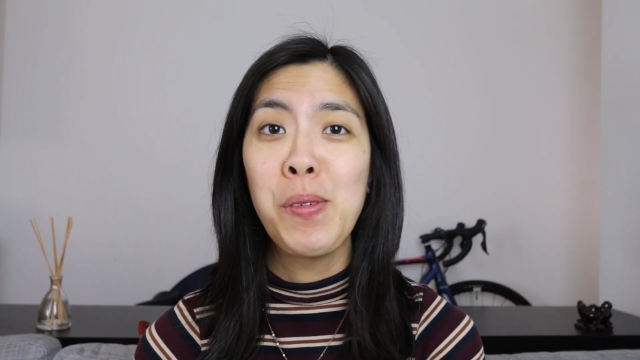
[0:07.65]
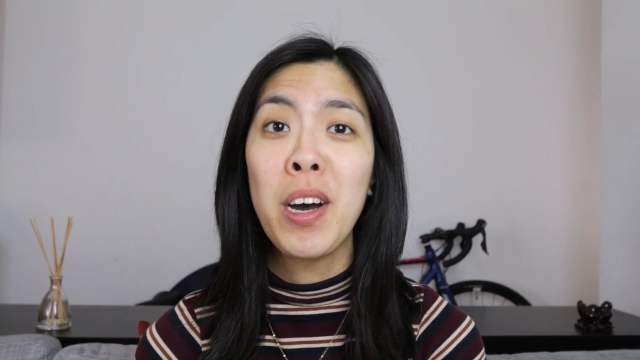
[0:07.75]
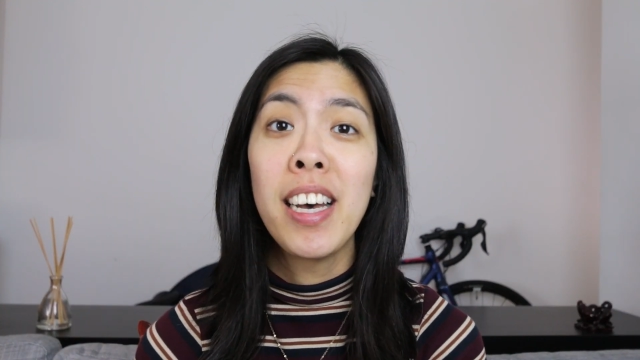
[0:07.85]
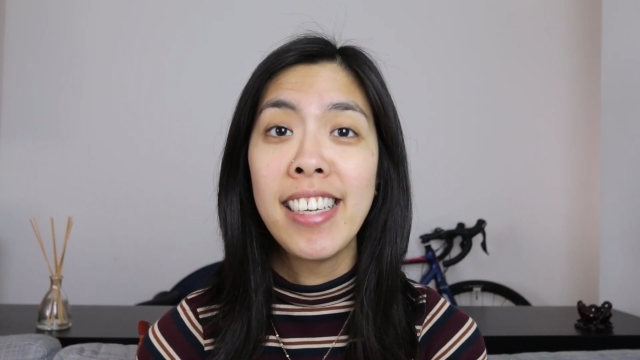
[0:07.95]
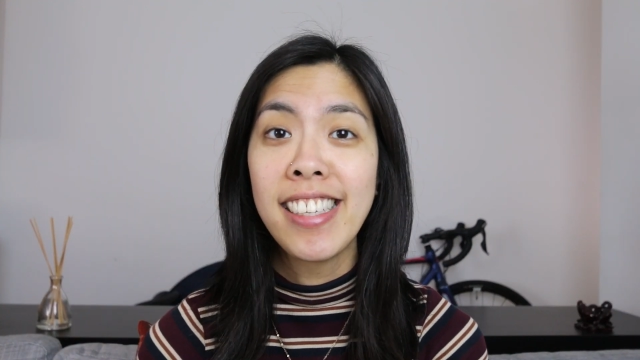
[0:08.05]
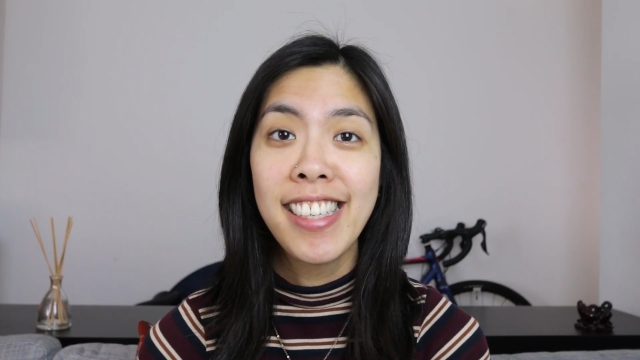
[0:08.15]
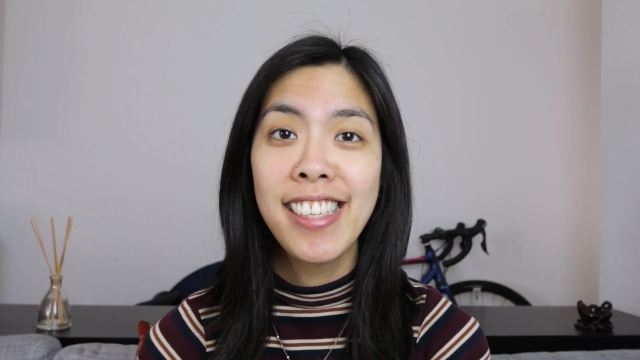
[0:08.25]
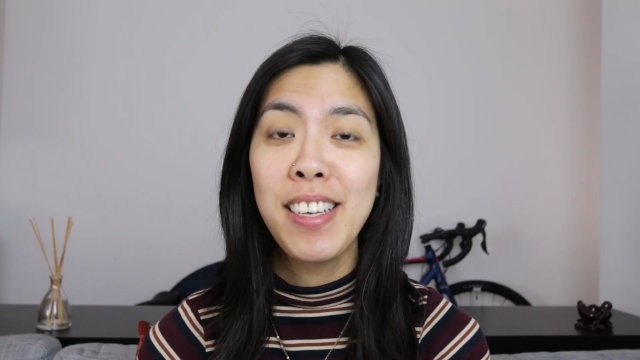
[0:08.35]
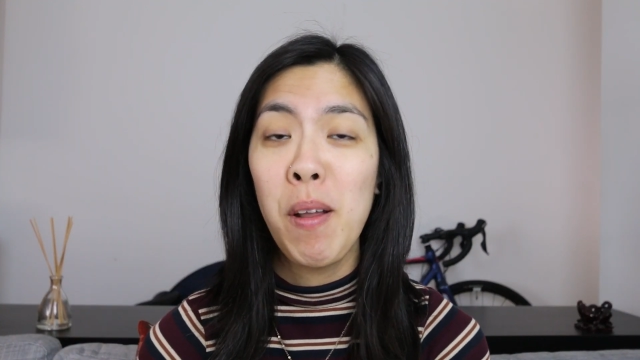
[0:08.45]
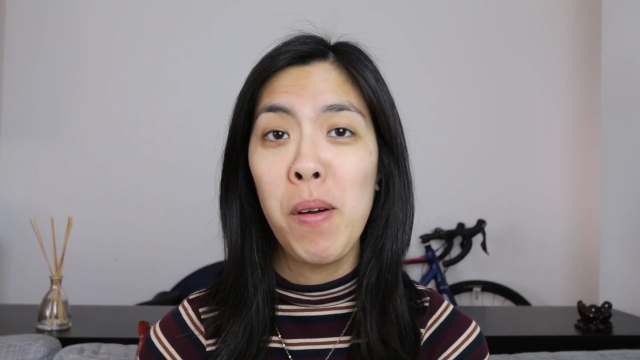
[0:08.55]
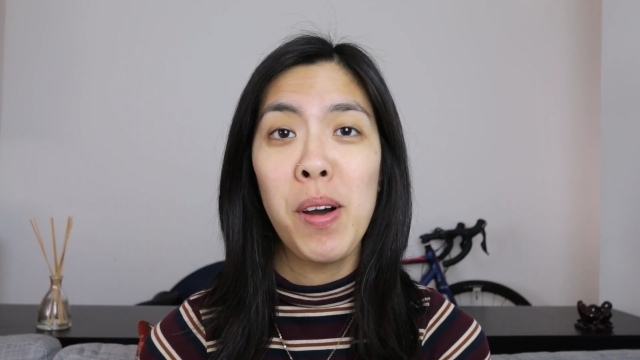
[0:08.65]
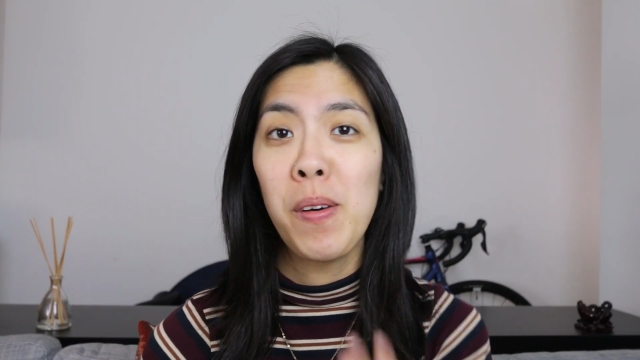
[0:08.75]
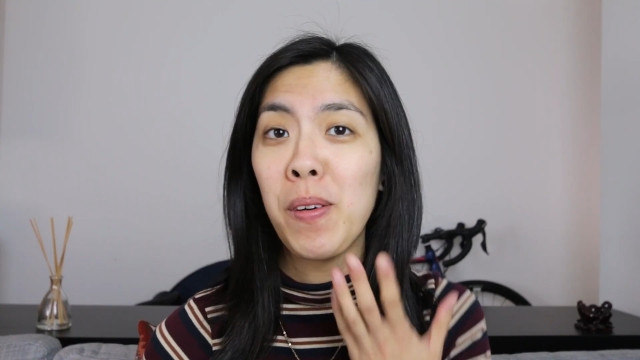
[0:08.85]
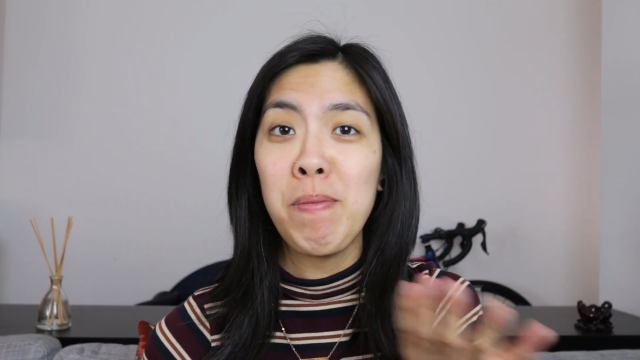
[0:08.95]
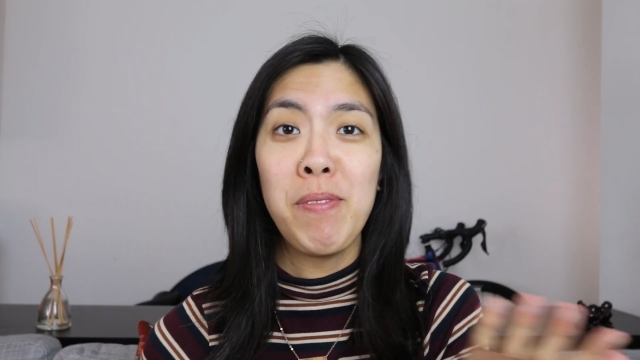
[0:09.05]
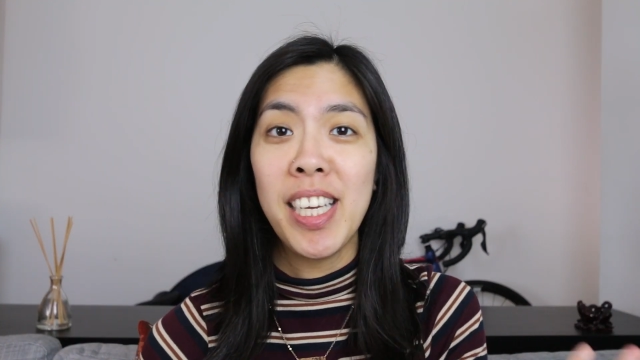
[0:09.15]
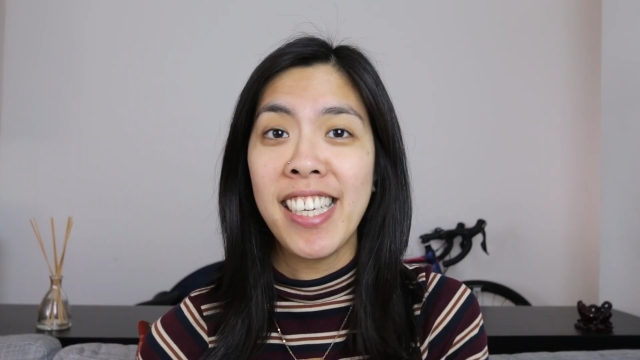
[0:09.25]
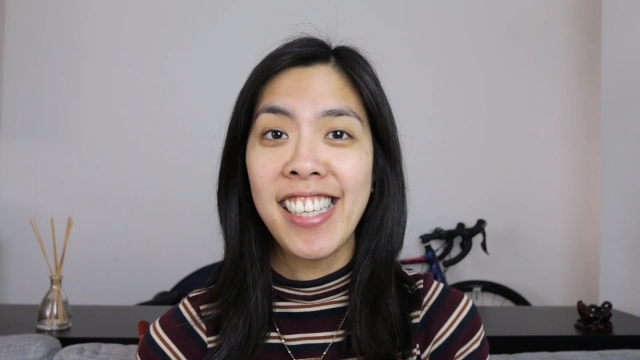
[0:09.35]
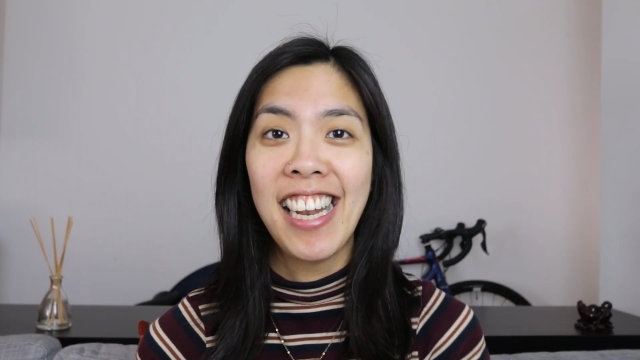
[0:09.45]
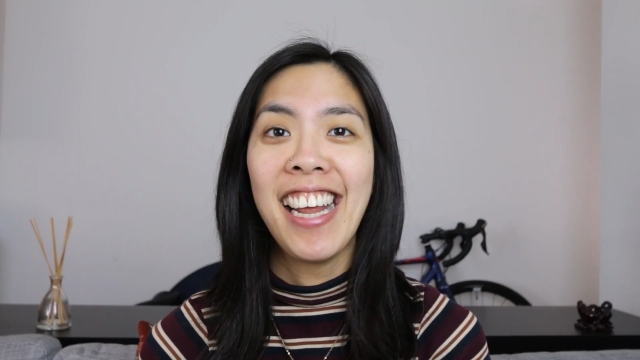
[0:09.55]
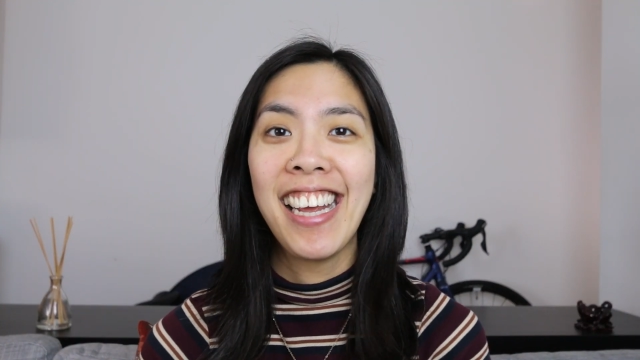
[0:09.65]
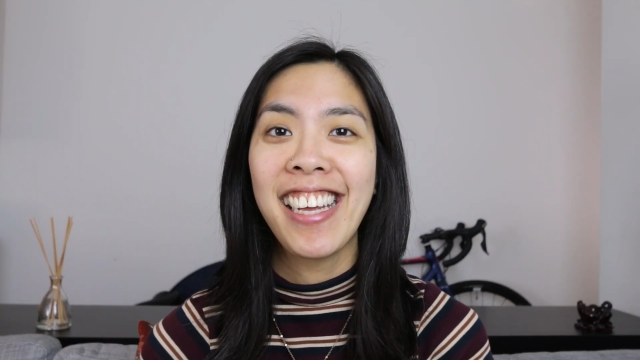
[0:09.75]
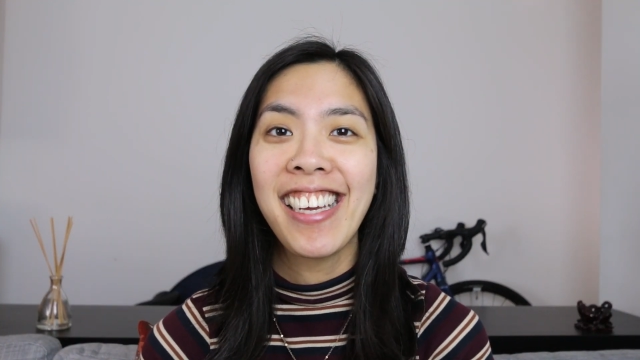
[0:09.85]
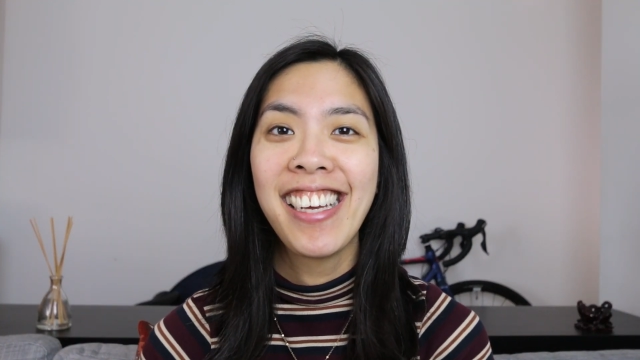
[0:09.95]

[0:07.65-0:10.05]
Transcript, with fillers: words, obviously.